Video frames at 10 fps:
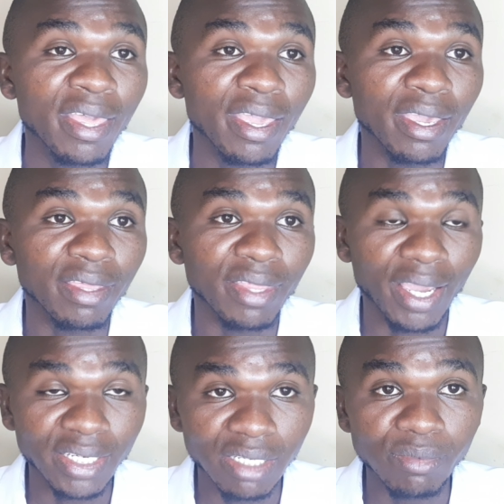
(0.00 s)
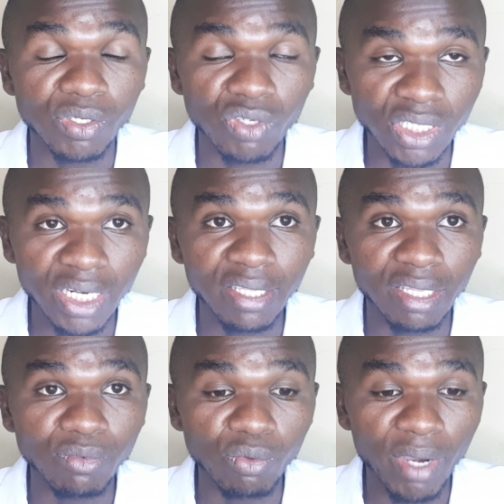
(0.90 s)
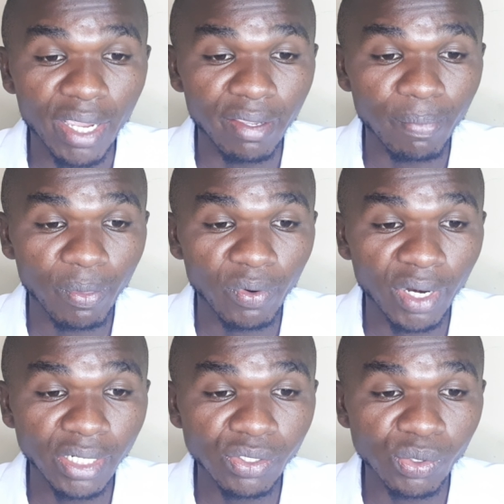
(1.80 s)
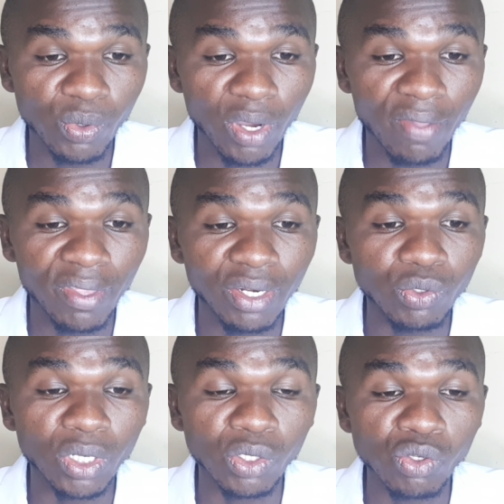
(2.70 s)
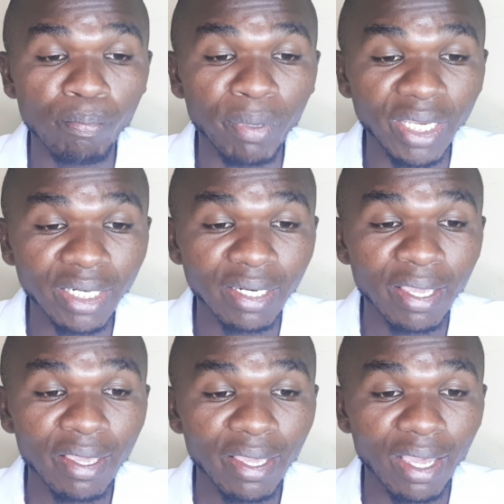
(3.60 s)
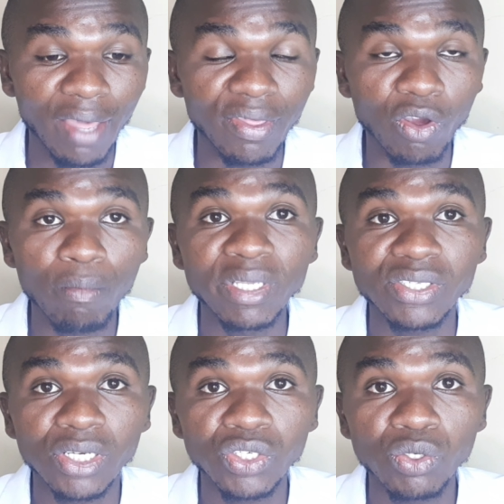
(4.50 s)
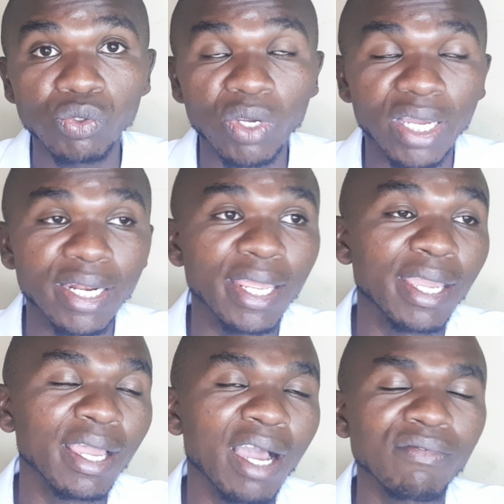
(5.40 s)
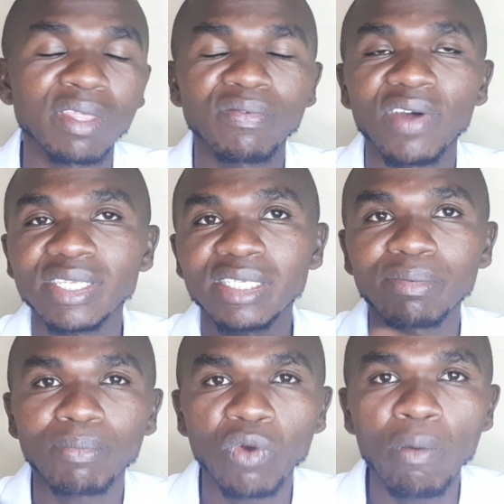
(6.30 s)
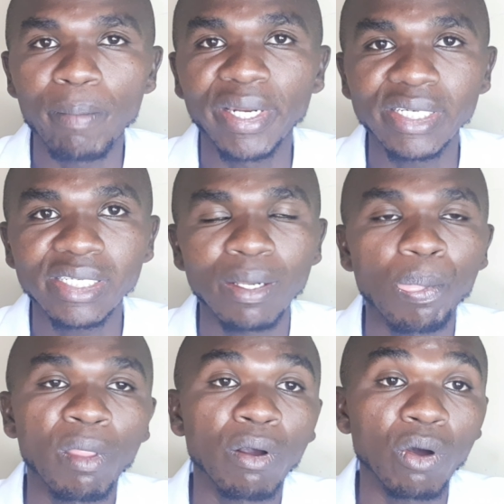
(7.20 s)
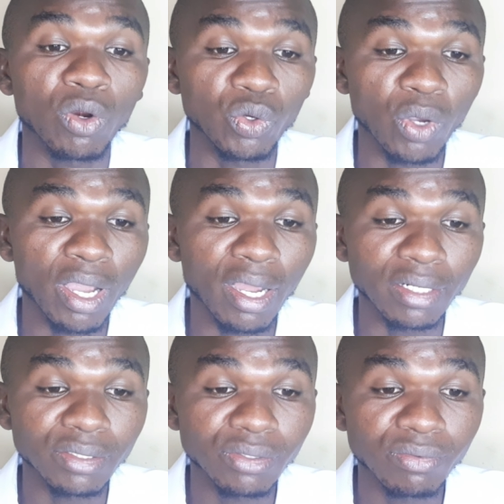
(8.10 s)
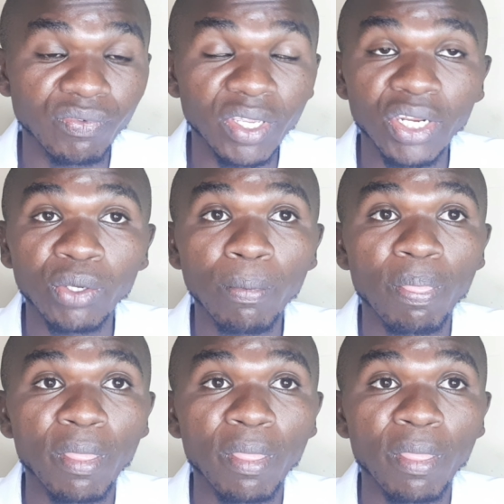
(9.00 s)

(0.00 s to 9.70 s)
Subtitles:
the items that you're telling them to buy. All right, so, and then you can also pin at the comment section. You can have the first comment on your video